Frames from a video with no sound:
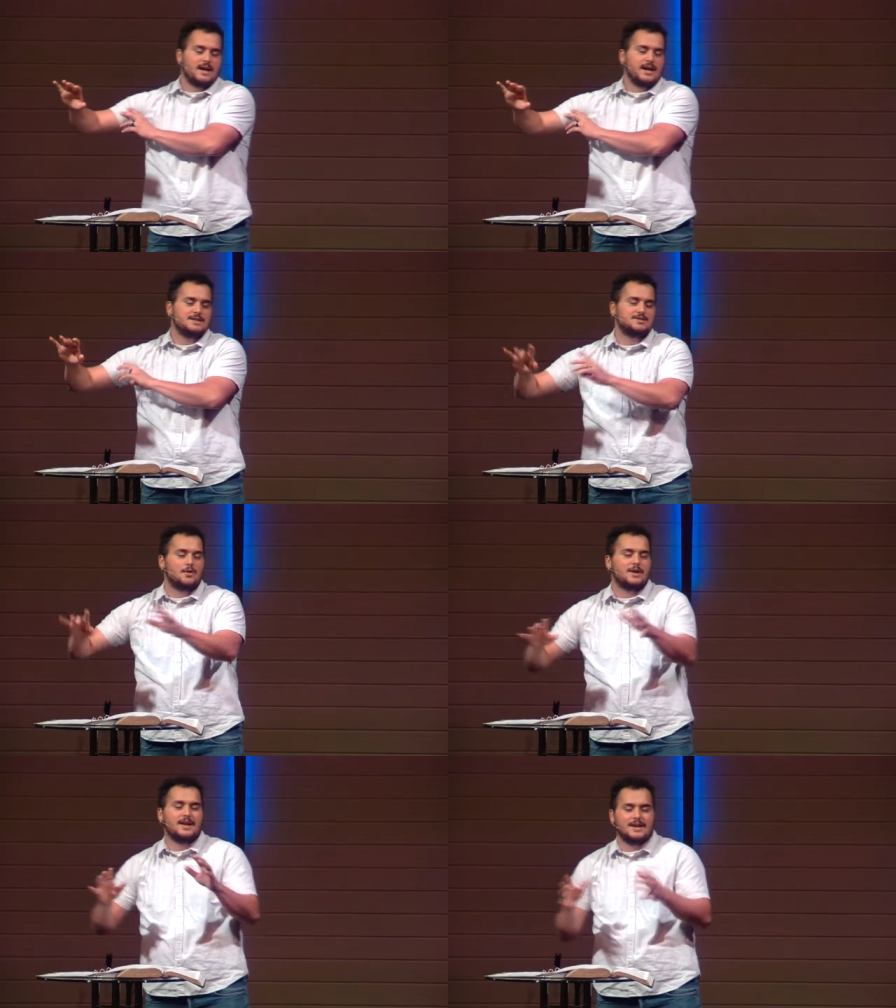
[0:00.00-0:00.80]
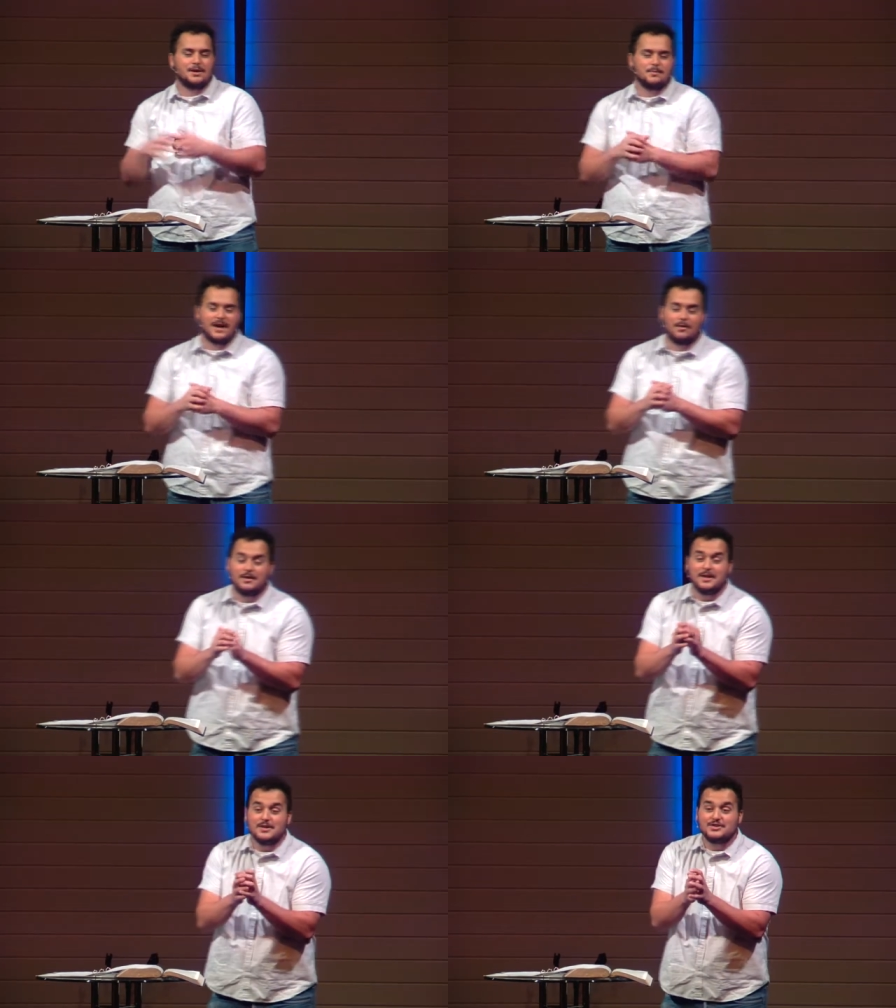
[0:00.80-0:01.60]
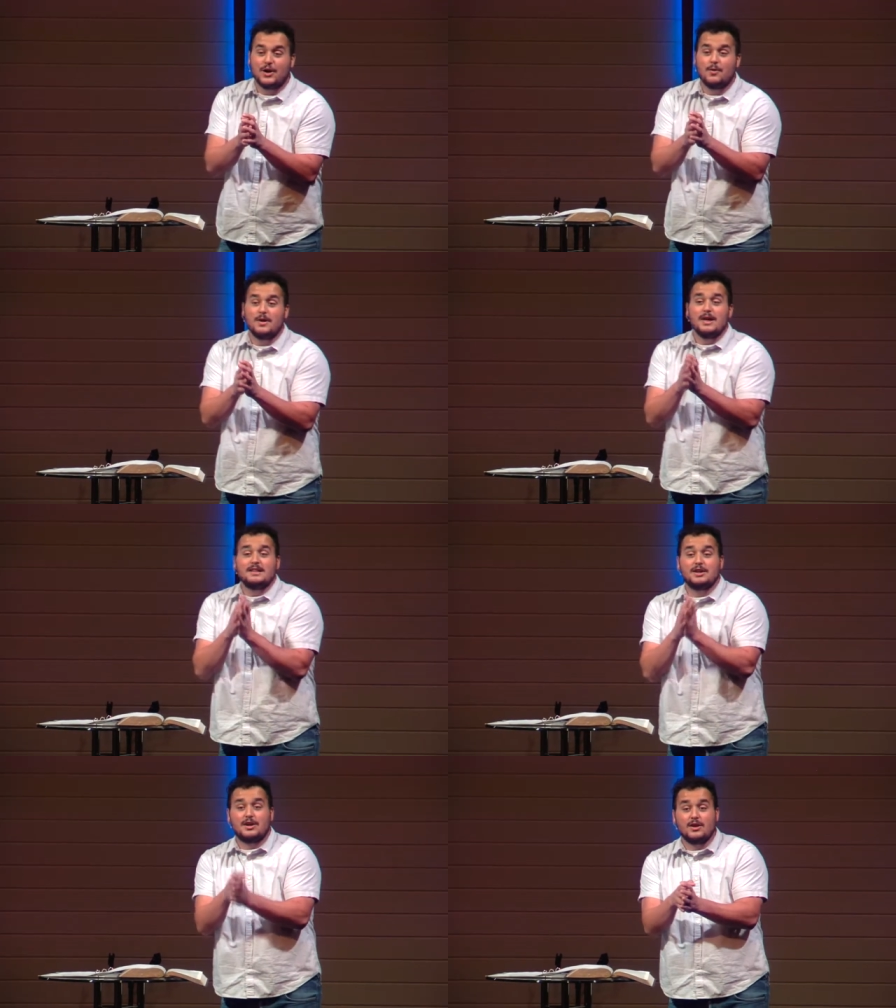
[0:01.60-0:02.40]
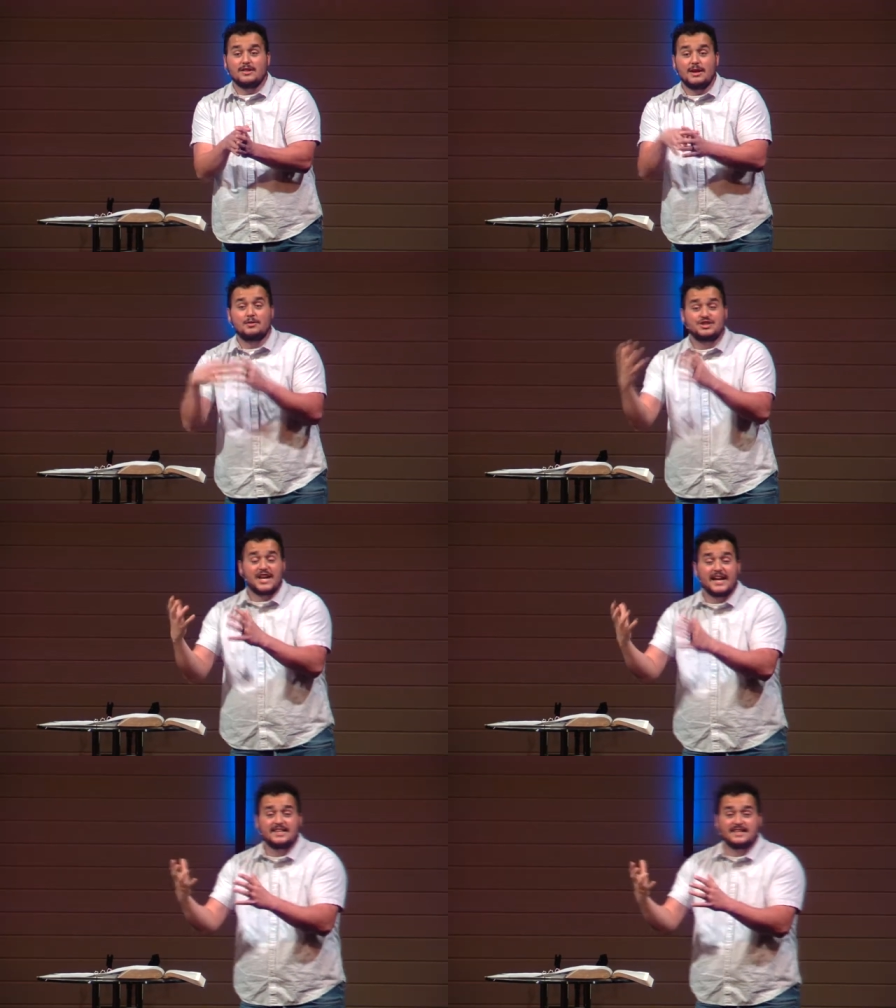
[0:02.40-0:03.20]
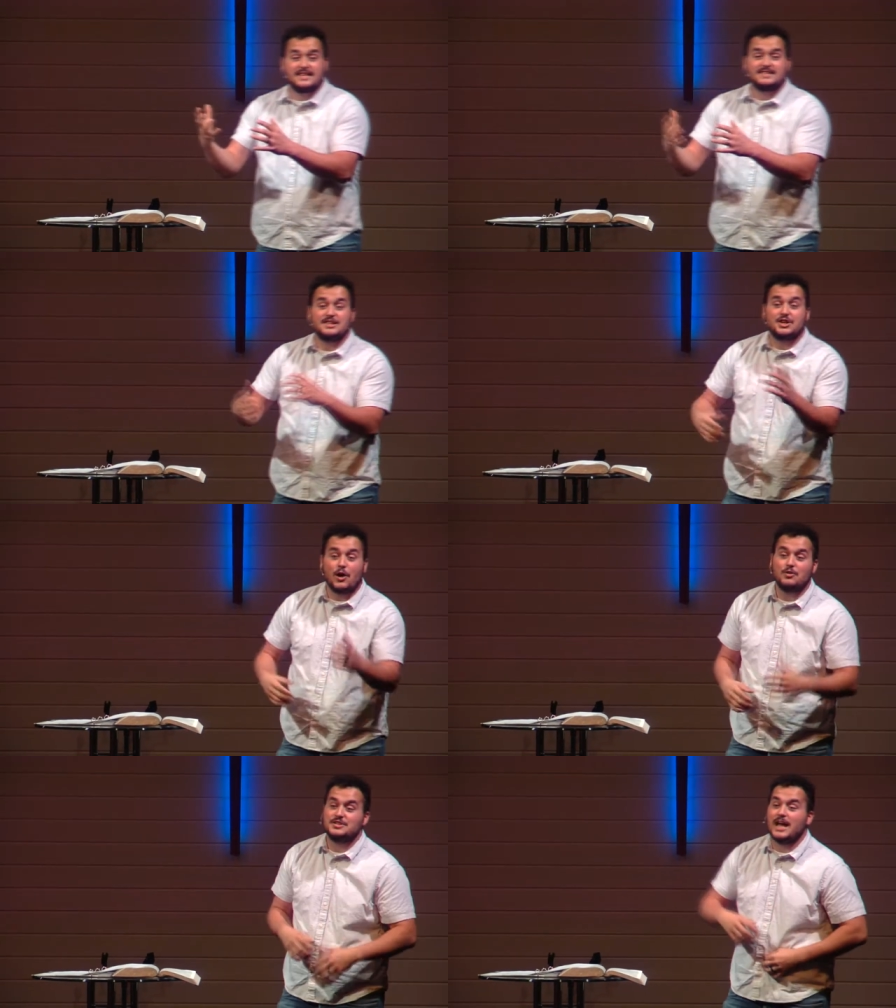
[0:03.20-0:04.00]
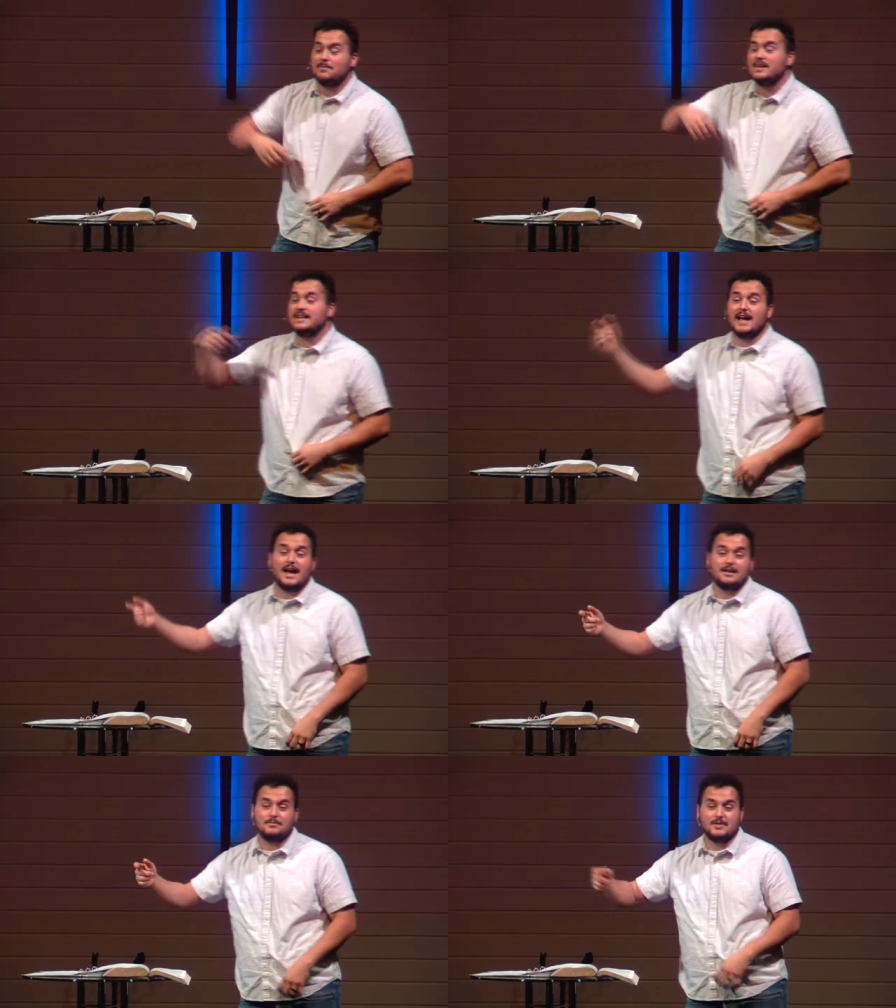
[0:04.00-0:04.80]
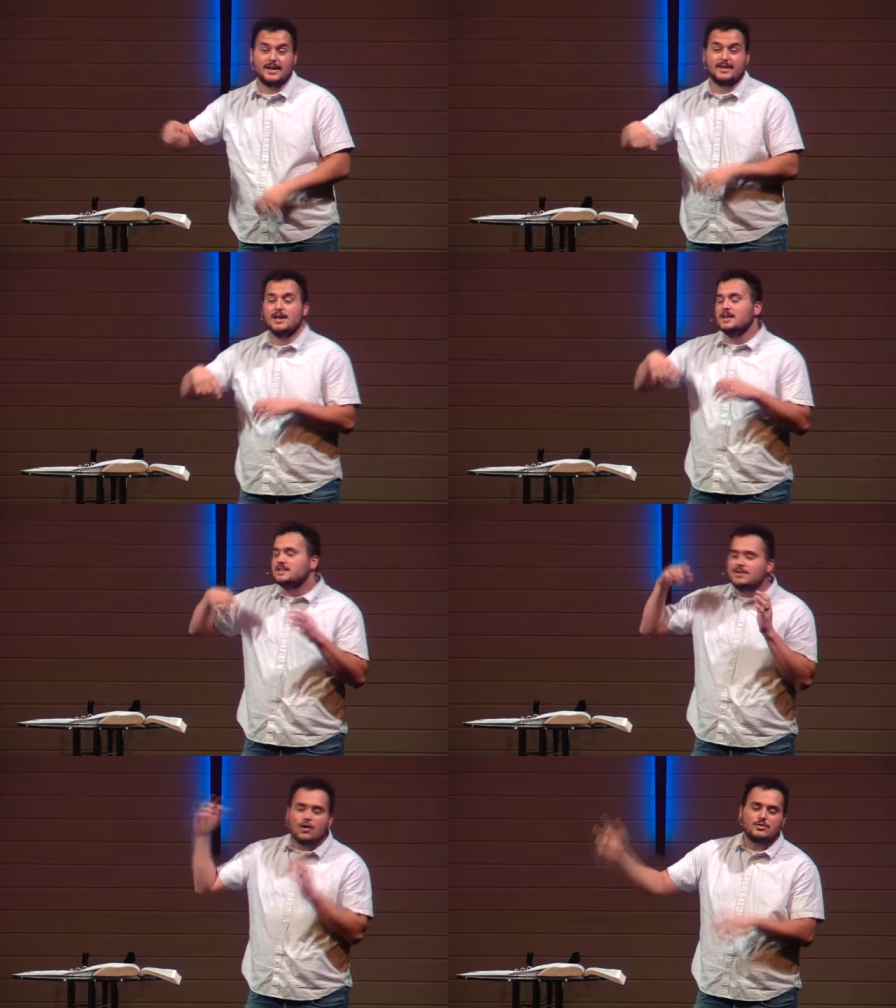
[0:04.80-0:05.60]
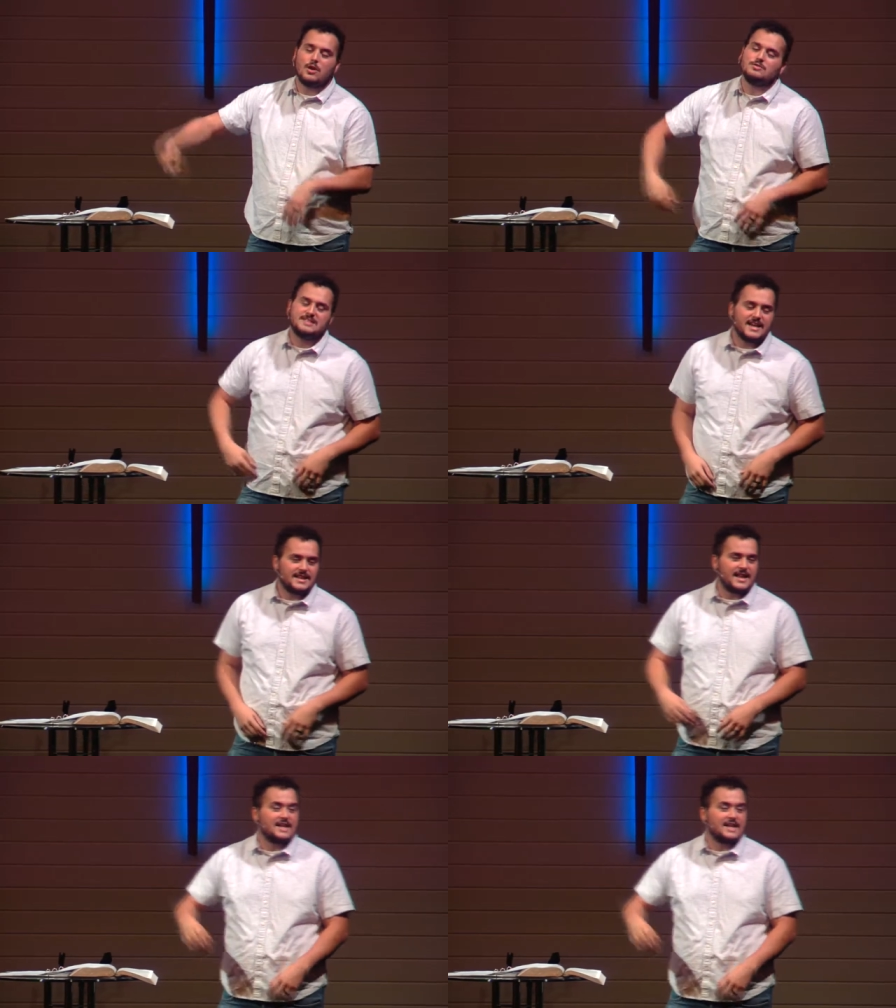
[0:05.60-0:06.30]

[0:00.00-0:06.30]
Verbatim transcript: And so, okay, hear me out. So the, they were chanting this, and the coach kept getting on them like, "Don't don't say that.